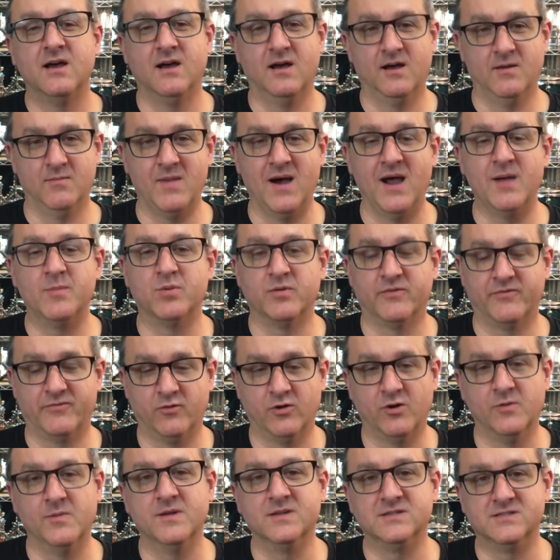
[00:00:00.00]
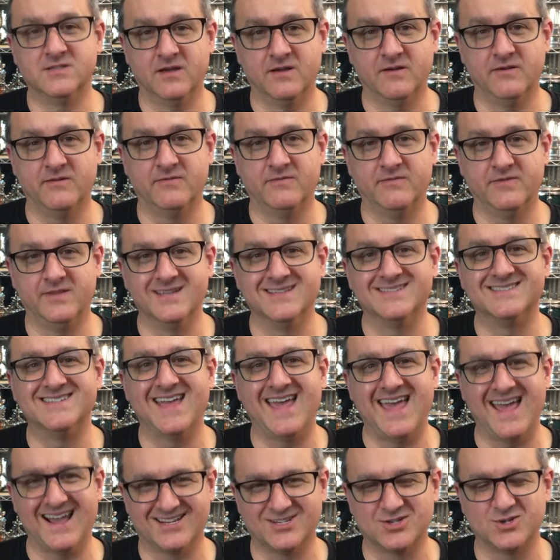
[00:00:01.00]
my performance of this
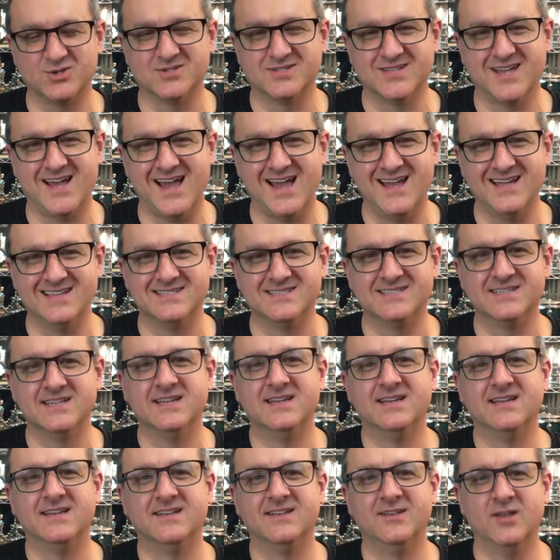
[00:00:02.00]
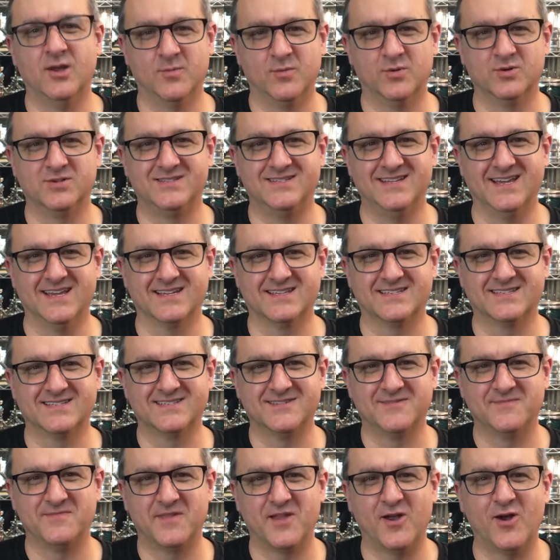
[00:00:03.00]
exercise number 6.
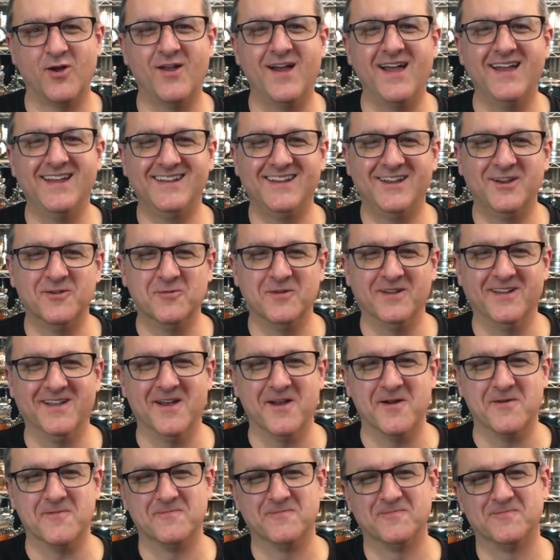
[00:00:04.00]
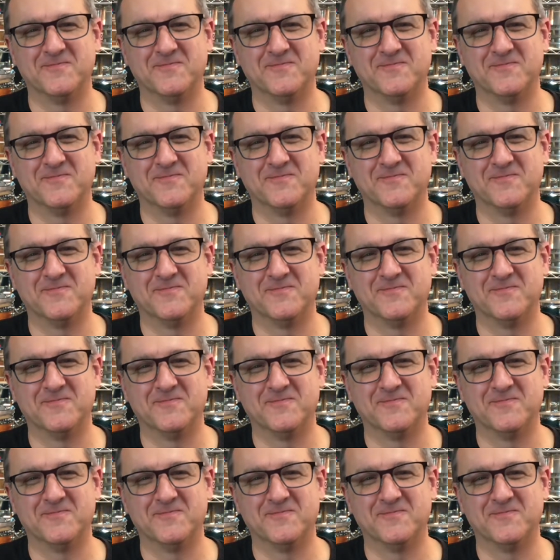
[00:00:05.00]
All right, here we go.